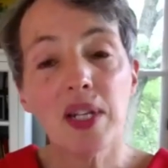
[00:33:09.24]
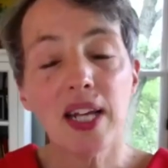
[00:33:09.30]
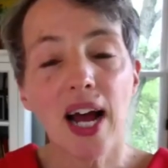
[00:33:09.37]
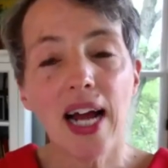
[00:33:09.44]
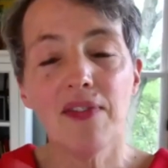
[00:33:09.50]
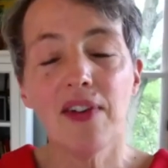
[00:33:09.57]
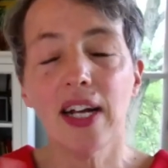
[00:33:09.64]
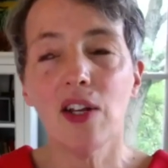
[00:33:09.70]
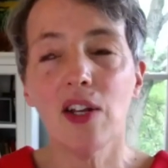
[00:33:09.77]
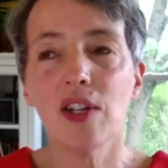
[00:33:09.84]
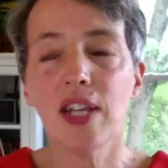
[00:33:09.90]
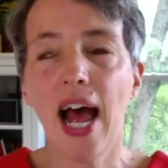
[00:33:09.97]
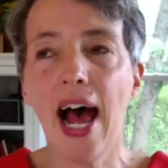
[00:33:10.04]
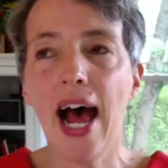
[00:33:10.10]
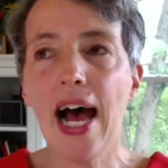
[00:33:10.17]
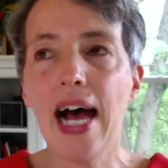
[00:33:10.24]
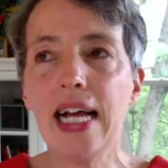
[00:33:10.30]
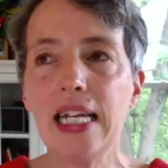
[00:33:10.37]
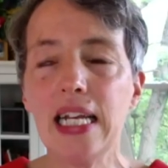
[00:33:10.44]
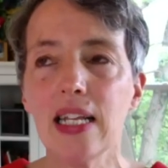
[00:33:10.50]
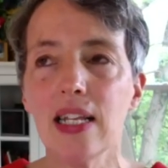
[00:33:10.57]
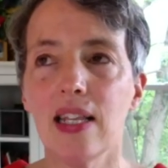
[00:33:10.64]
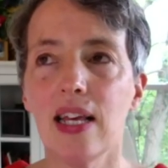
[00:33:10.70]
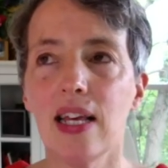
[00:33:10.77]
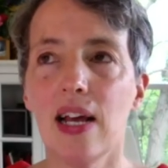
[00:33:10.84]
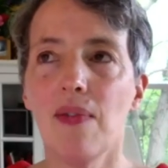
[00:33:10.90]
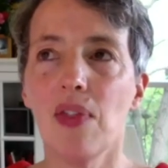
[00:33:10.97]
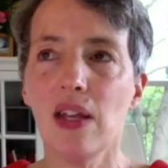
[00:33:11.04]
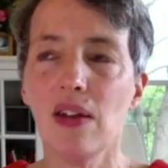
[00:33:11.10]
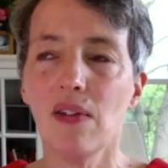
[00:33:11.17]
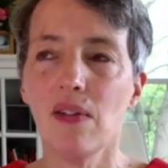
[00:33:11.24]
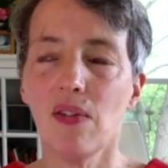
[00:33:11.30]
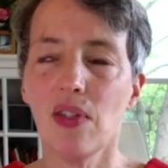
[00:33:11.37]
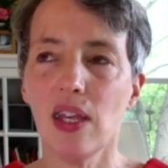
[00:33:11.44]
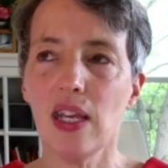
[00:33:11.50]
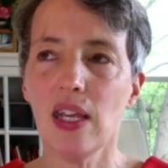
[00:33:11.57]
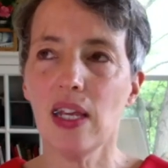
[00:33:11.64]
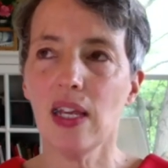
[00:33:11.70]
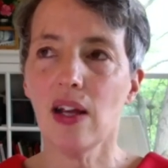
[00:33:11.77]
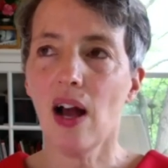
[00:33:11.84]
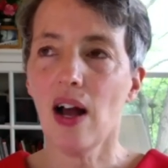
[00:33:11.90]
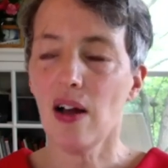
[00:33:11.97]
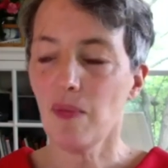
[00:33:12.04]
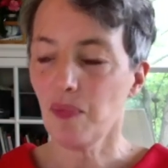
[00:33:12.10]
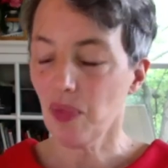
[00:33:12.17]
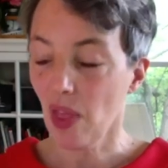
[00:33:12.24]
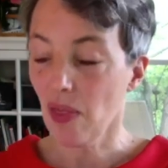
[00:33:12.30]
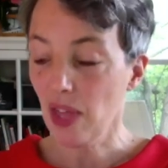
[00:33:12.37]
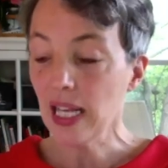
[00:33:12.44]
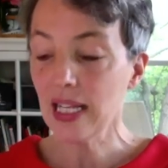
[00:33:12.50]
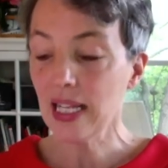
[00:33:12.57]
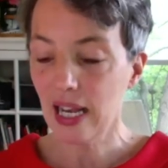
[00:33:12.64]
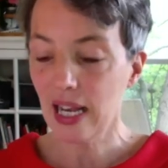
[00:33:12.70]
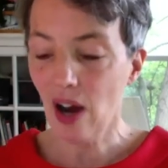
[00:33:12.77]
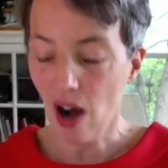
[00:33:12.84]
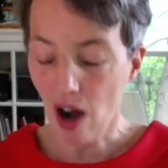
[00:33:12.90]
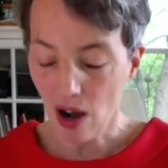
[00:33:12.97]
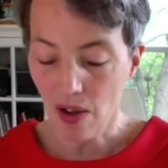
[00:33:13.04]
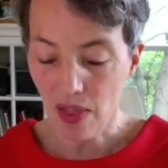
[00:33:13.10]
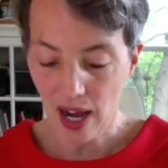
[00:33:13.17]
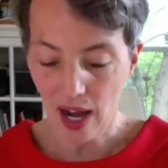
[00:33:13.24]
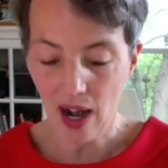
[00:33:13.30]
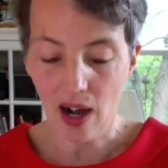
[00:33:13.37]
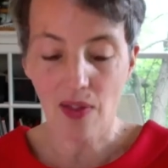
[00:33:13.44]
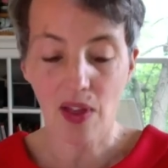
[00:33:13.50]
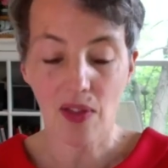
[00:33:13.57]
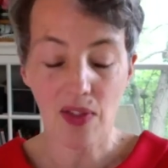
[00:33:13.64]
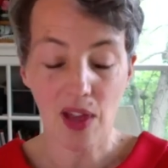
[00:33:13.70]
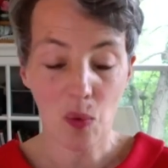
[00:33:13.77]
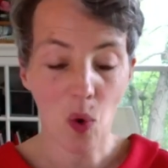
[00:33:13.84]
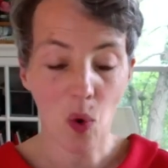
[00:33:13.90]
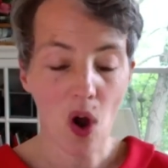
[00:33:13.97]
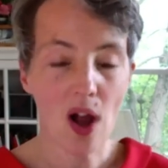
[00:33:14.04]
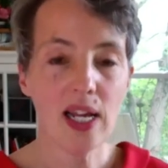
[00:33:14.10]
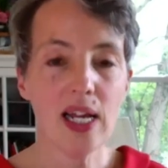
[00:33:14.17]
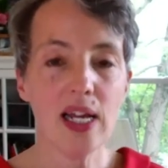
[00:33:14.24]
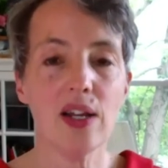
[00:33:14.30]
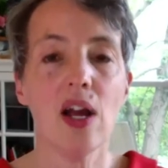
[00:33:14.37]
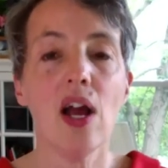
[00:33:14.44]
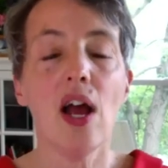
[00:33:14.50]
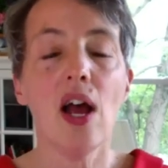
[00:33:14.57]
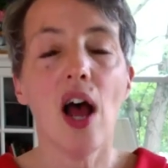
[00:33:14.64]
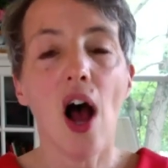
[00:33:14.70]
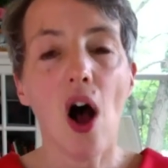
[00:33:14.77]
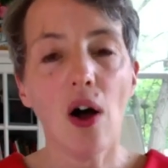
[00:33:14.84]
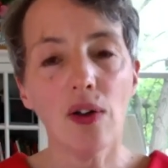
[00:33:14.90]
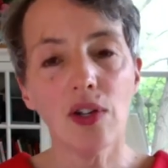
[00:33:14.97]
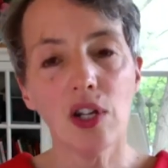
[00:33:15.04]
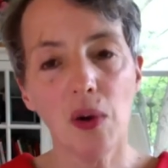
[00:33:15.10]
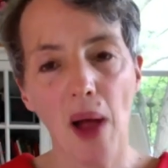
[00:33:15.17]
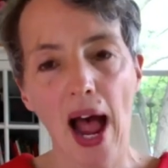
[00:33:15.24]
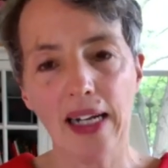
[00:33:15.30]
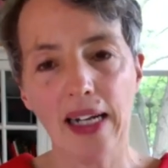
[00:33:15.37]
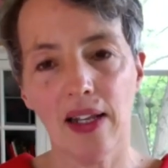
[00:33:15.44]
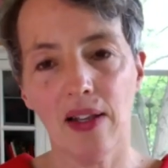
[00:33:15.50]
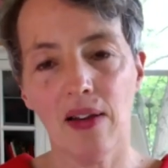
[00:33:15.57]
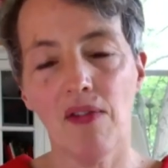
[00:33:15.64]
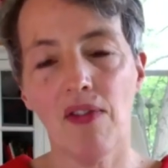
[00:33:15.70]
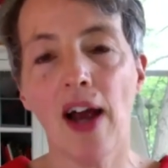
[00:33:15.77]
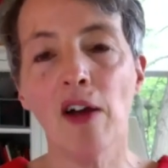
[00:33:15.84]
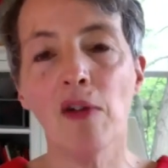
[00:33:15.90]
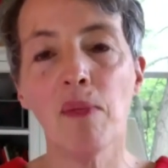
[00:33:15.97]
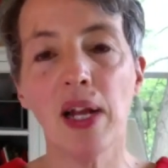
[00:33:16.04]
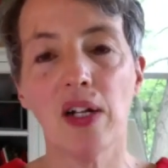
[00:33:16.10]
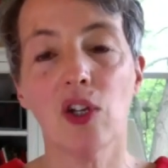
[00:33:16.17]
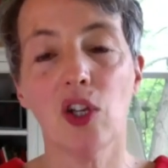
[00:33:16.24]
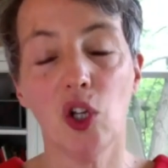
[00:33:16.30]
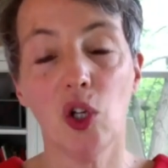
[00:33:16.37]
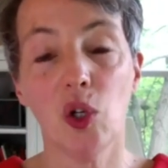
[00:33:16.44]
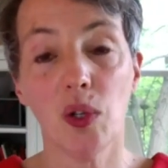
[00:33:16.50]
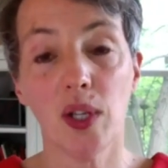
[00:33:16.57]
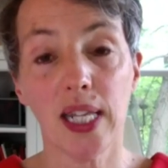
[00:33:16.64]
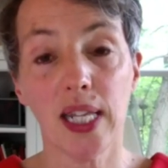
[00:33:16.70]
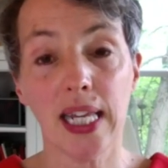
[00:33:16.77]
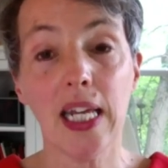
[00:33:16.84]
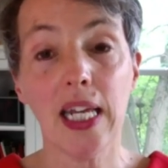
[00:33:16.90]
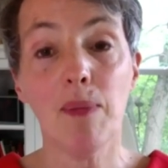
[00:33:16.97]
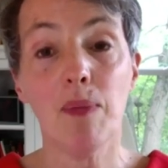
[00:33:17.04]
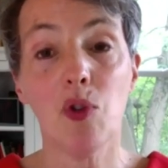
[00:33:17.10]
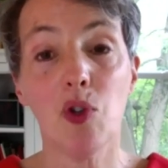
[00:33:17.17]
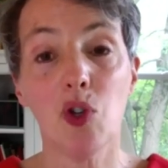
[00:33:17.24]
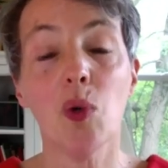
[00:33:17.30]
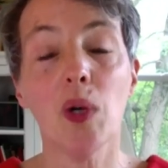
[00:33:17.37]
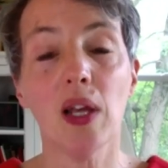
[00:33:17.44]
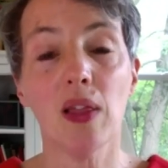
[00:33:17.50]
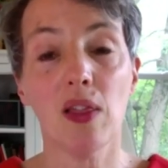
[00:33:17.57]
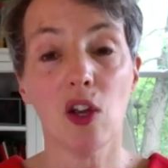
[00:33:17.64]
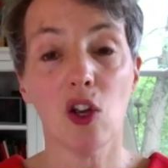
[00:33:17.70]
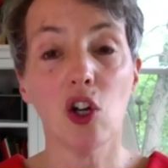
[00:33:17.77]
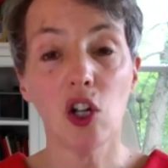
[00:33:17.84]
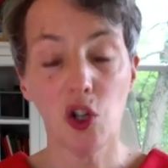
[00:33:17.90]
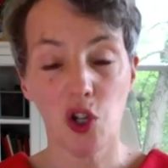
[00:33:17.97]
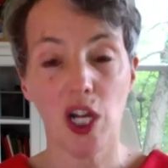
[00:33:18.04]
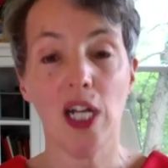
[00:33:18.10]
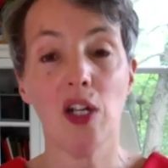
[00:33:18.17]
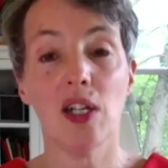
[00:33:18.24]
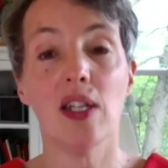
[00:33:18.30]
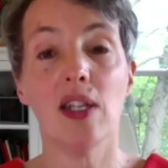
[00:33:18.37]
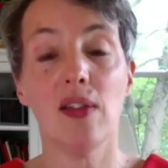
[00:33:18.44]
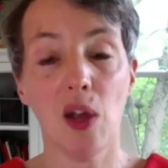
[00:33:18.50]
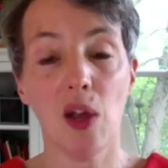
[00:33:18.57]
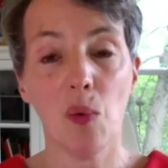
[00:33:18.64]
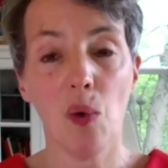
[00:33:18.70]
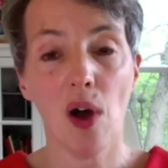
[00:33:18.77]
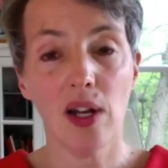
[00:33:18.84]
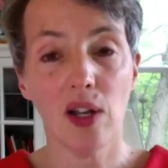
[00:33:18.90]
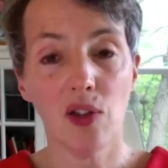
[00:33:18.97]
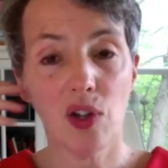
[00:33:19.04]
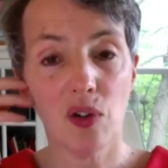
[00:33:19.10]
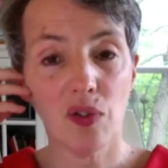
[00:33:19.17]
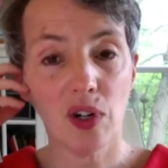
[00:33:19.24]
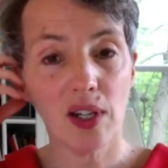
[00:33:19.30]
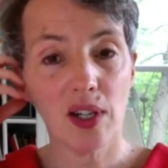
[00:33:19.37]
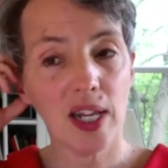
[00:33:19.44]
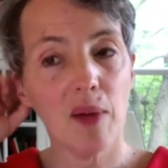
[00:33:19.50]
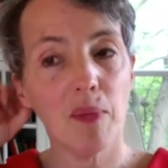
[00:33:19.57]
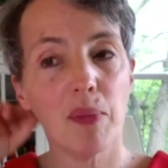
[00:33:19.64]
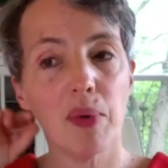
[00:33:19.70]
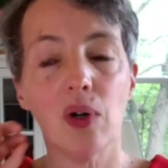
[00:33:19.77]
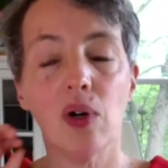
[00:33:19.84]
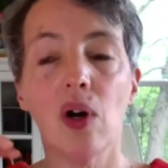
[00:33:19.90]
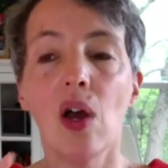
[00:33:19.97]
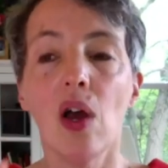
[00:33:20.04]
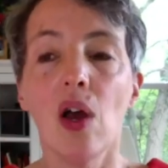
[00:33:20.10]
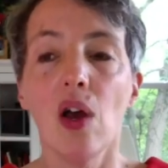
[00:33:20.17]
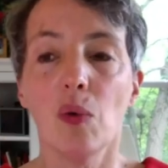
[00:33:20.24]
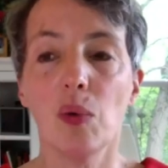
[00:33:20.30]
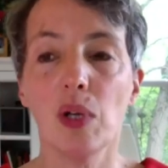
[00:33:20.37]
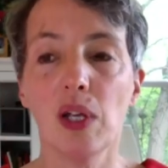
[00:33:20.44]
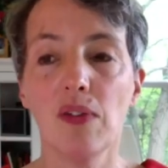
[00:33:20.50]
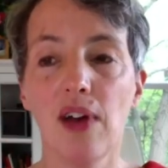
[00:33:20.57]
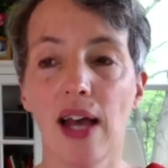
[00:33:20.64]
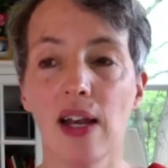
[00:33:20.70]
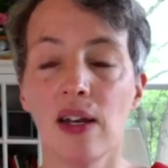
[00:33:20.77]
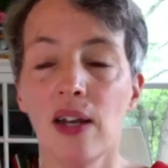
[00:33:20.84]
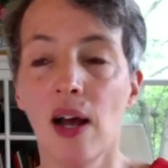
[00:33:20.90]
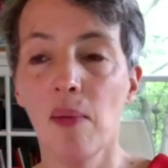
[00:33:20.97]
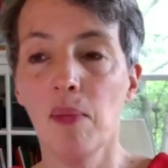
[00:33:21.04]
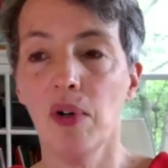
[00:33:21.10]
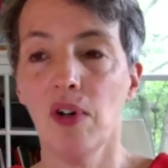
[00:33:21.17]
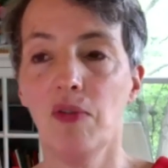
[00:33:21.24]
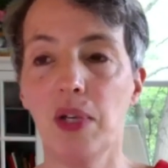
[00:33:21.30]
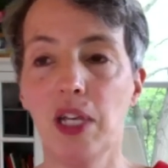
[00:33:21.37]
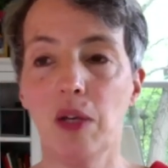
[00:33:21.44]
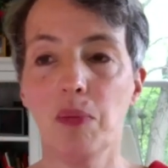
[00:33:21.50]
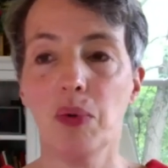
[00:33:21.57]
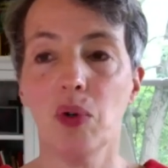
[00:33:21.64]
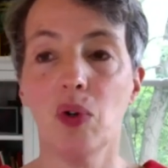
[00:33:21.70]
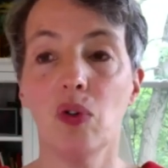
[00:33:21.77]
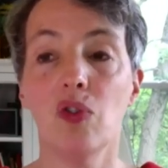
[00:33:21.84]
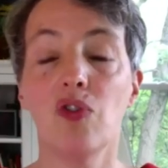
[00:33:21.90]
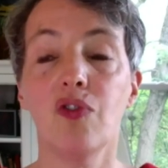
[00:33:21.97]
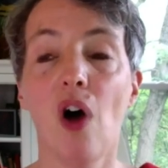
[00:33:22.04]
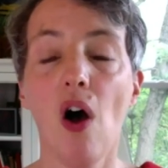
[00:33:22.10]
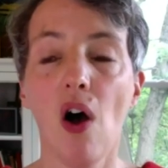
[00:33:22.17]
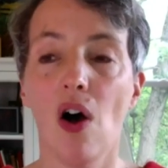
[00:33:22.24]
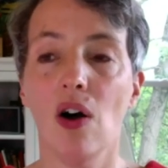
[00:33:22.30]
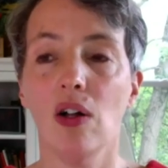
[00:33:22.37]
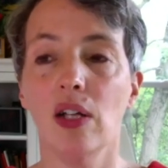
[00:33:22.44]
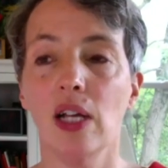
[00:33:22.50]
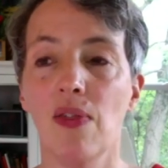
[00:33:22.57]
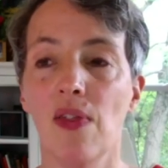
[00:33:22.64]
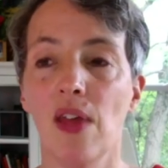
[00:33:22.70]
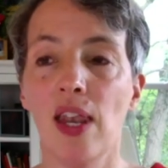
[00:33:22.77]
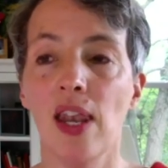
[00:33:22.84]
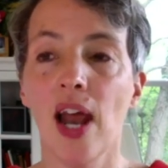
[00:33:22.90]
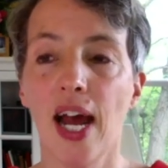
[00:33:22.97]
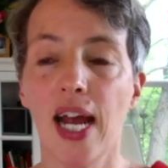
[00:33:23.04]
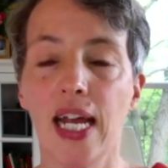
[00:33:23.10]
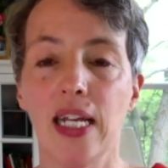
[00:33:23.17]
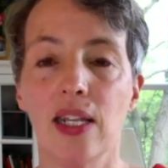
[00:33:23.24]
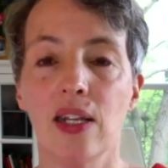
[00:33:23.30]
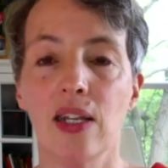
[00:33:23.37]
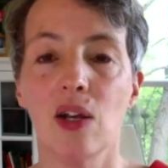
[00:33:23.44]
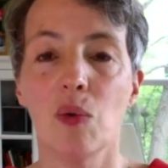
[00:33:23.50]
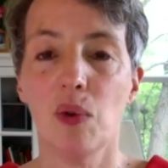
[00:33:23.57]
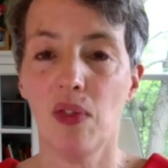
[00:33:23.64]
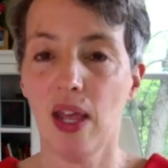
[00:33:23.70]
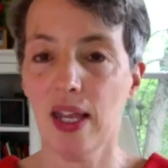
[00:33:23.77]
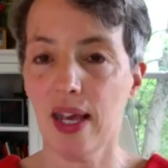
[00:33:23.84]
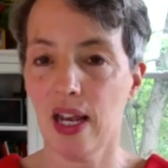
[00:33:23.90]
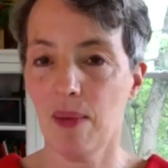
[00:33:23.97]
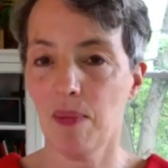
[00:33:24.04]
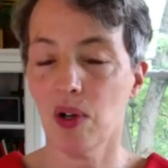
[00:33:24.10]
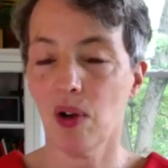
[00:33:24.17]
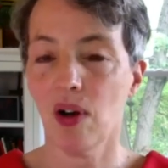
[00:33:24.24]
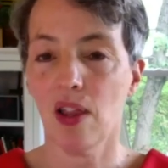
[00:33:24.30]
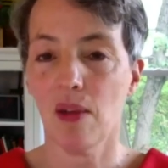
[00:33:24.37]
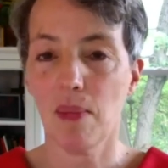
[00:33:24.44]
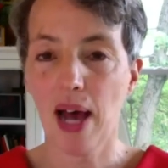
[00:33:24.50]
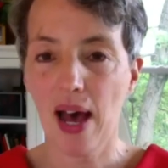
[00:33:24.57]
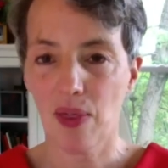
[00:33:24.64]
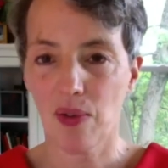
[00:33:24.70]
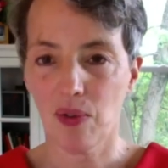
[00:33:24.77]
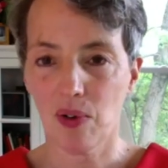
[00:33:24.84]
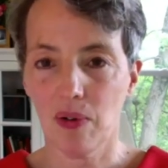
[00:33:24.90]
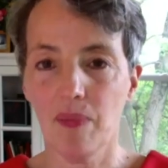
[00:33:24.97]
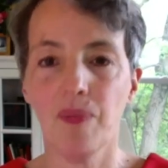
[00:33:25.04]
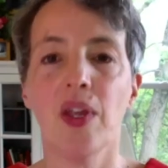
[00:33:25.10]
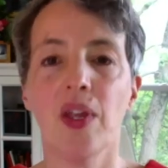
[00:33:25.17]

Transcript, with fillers: side, if I can just add, is that the, the, um, the things that are there that they wanted also act as environmental cues to keep doing the good changes that they wanted. So for example, we've had a number of people who fall in the night when they get up to go to the bathroom.